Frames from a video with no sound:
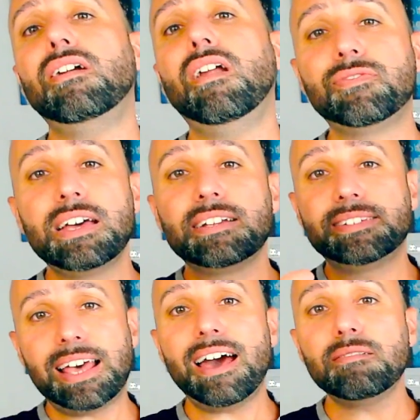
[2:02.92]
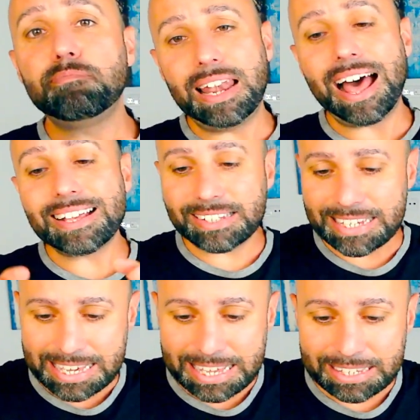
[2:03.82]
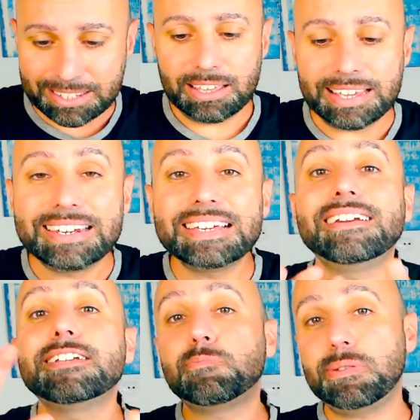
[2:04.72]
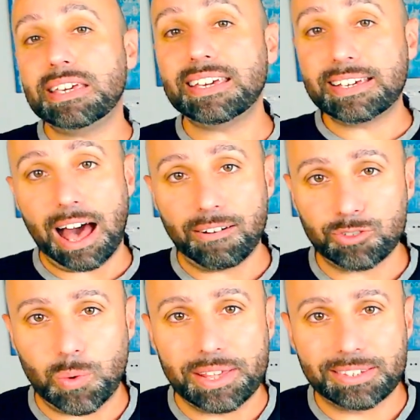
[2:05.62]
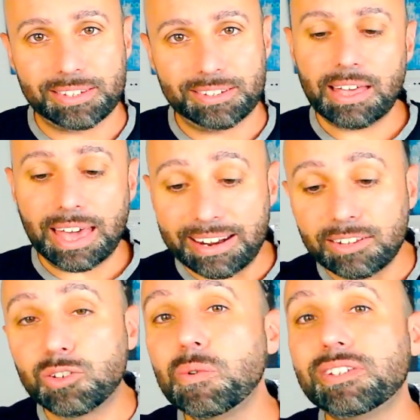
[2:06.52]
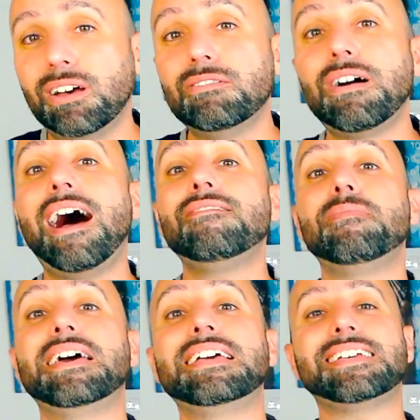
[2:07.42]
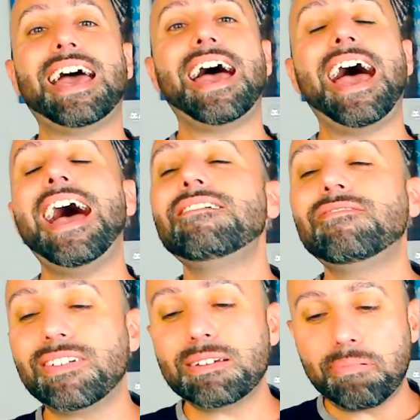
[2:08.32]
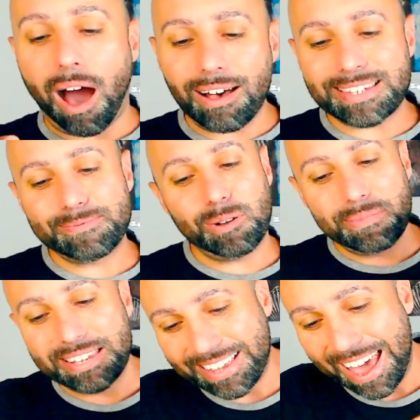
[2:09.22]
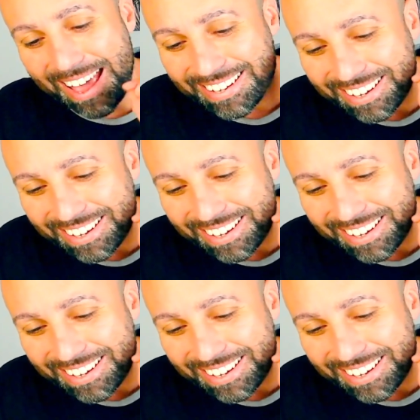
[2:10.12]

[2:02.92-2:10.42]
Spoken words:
of 10 plus years in English-speaking countries, and in doing so I've made every possible mistake